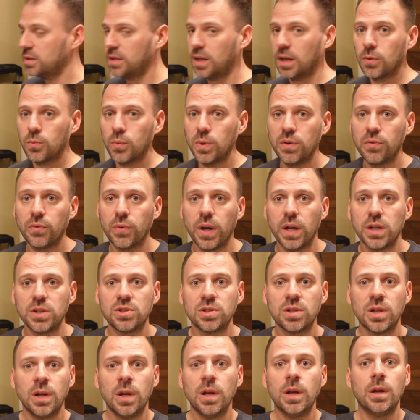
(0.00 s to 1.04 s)
get
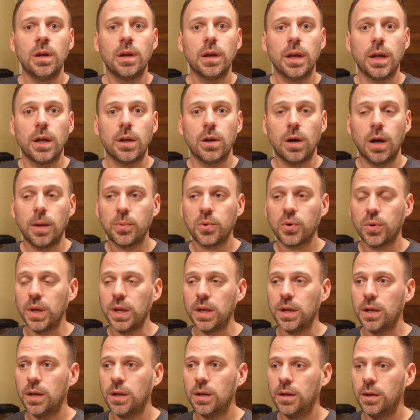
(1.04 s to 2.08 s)
refreshed and
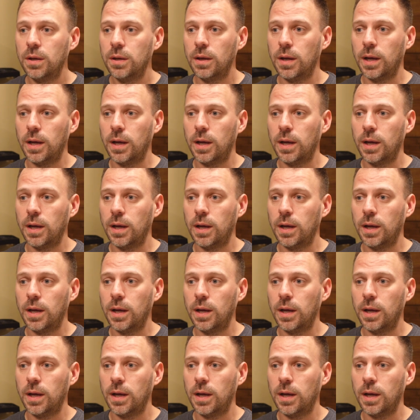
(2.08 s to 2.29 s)
upgraded.